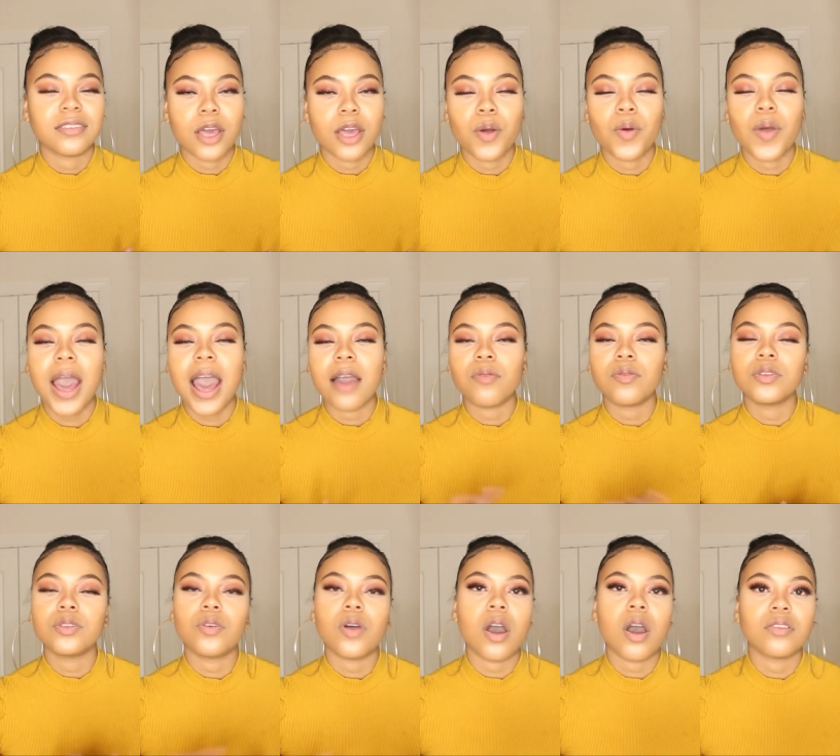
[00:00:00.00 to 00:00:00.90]
So I
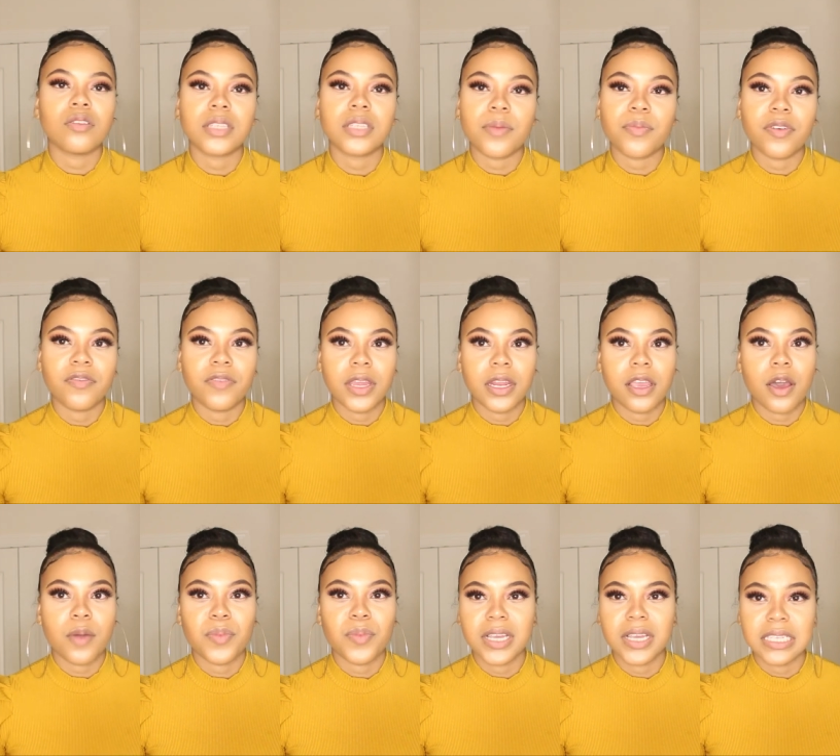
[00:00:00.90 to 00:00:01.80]
will do a whole separate
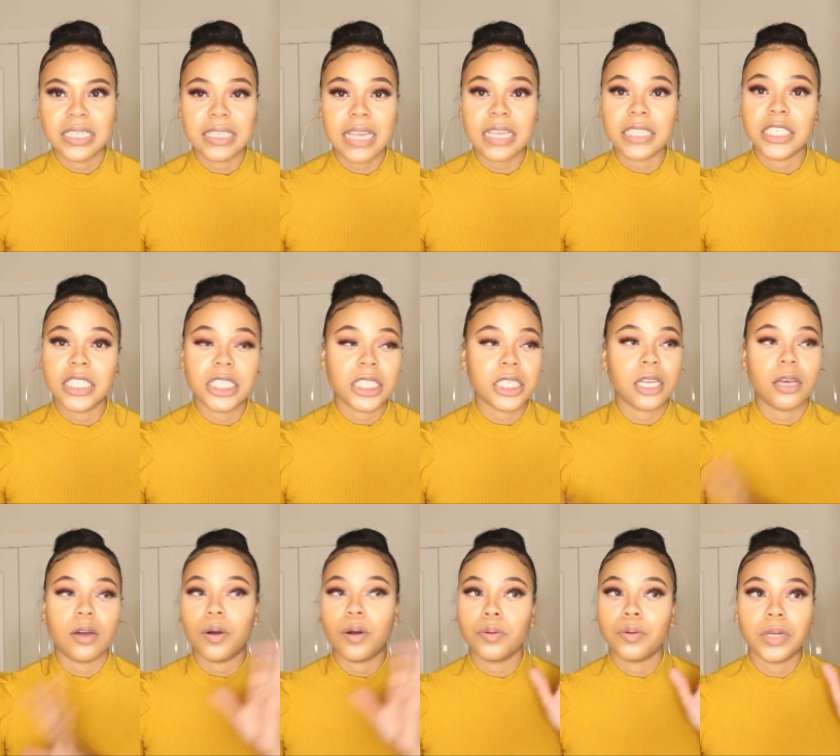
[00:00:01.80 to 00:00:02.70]
video because that's just
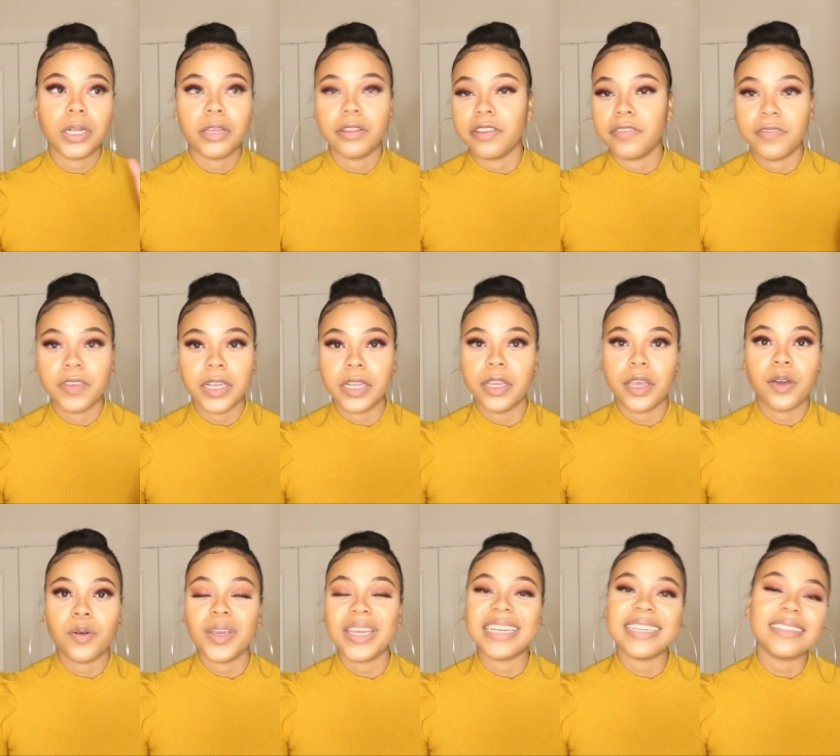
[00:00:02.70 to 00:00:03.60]
a whole nother
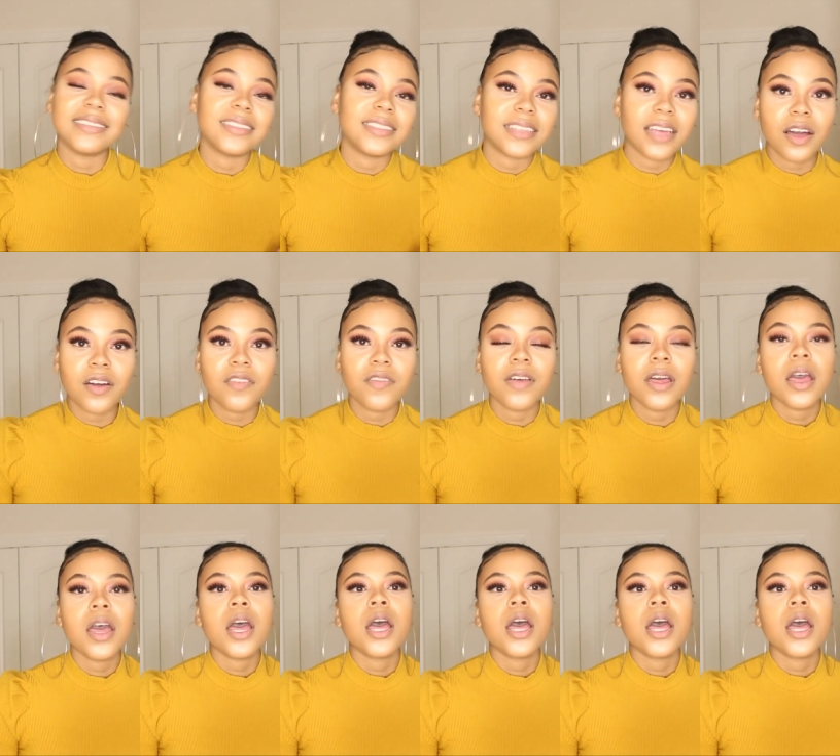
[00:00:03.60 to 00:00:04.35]
video in itself.